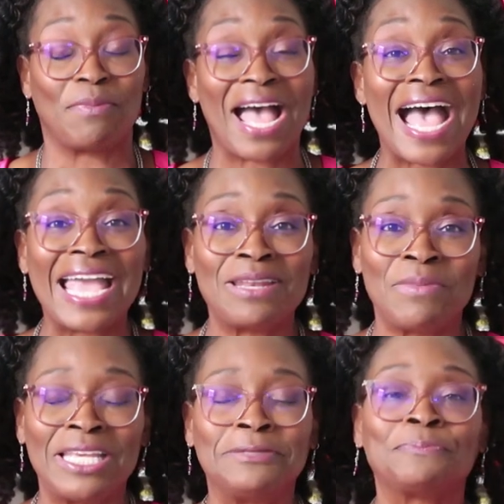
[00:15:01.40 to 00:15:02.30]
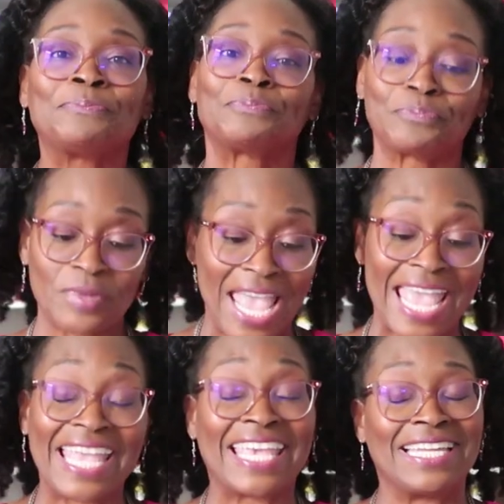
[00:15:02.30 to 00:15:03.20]
behind me.
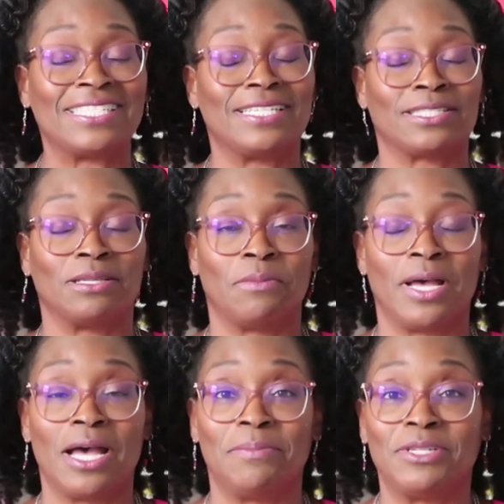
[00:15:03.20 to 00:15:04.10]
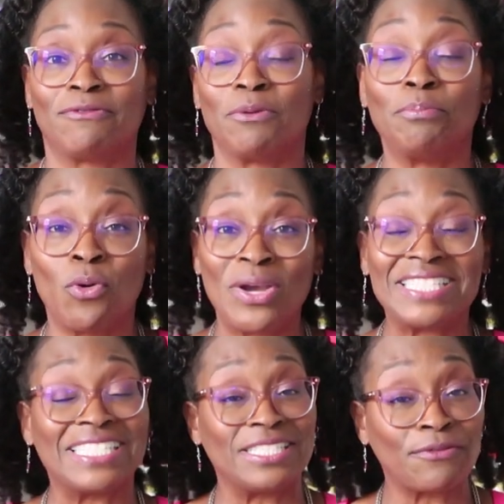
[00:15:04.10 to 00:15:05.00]
and get into some different
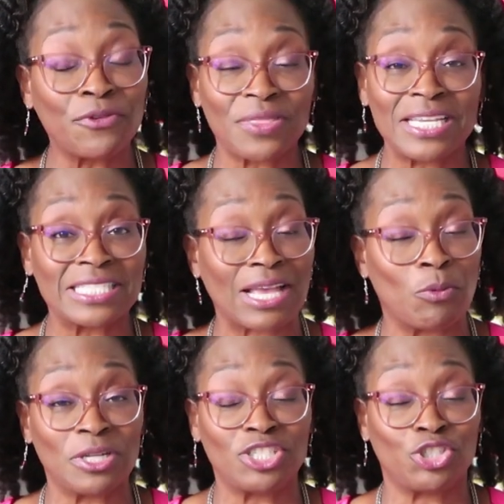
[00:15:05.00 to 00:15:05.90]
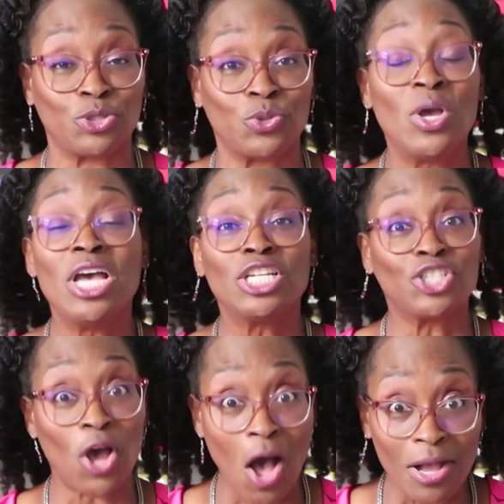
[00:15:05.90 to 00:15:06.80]
points and different things I wanted to
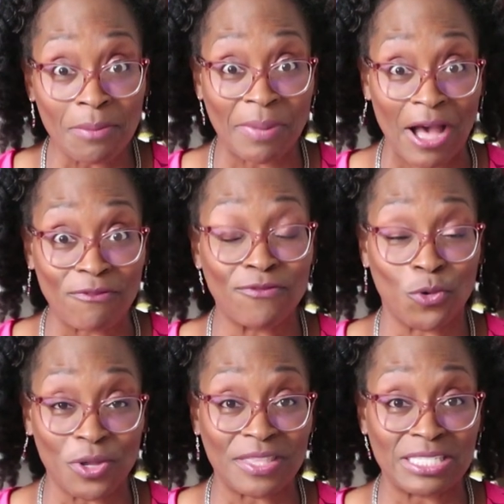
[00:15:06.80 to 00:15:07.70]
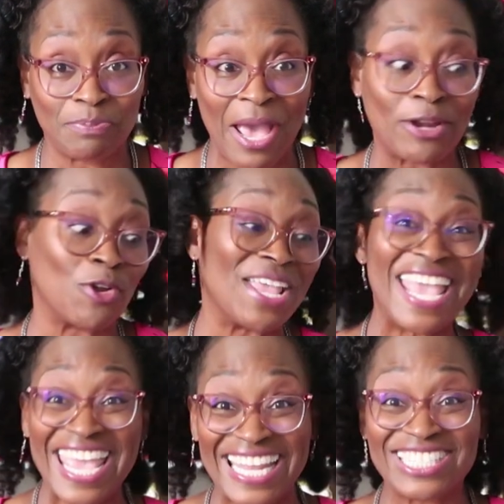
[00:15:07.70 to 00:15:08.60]
talk about for this pattern.
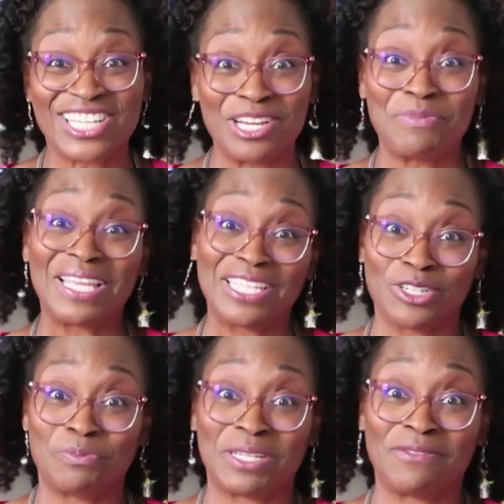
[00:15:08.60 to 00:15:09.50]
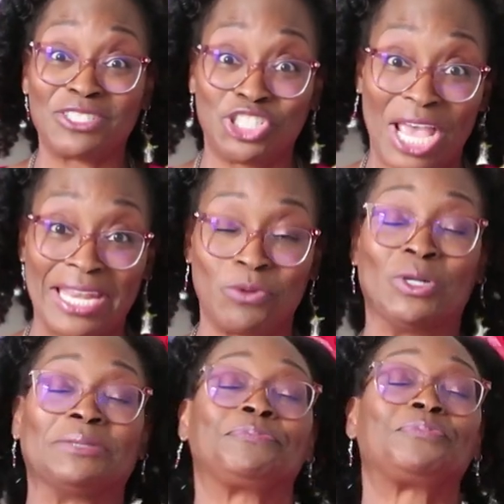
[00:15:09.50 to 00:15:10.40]
It is going to be a little bit of a chatty
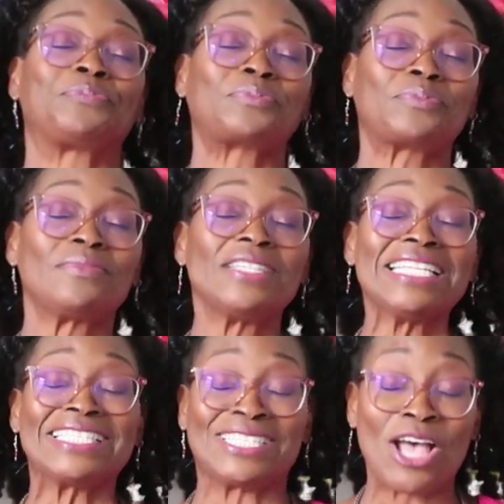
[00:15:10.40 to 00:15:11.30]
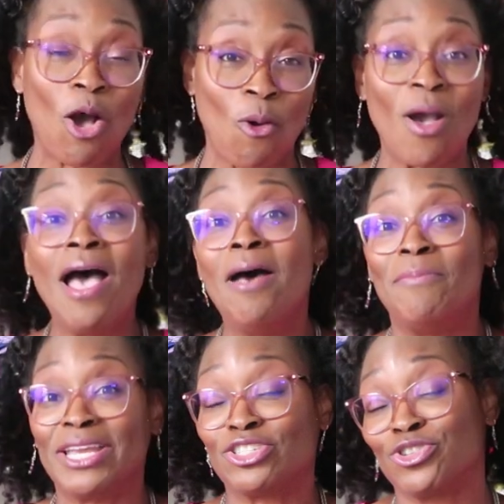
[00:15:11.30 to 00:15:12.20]
one. So
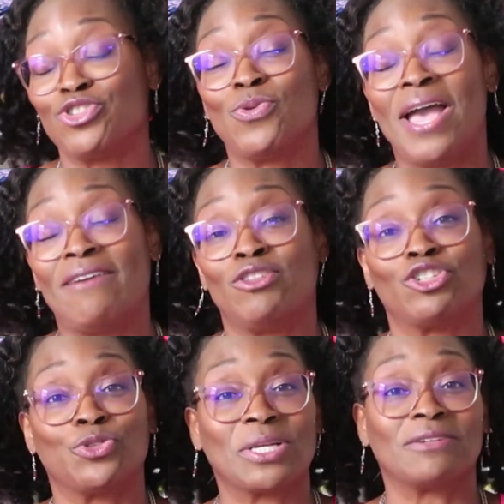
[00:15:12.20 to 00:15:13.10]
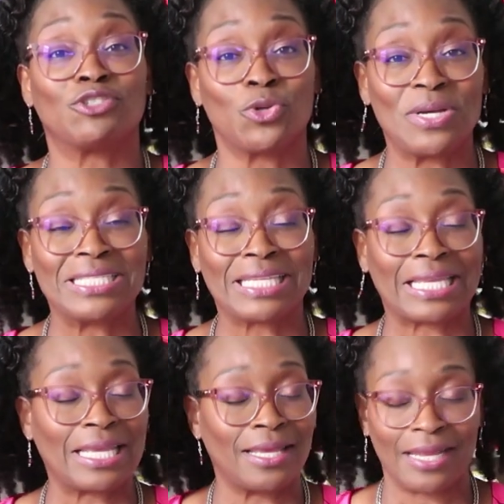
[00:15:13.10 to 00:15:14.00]
make sure you have your drink of choice
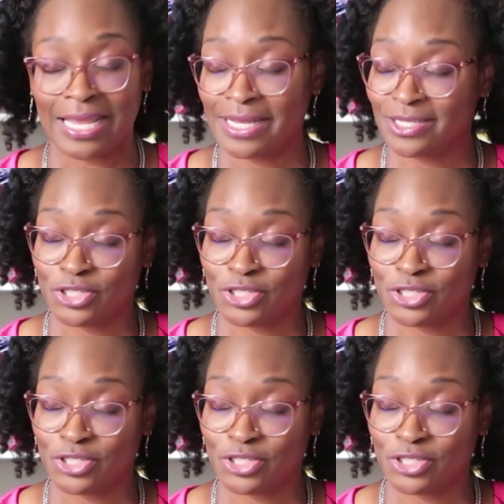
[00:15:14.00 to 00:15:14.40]
again and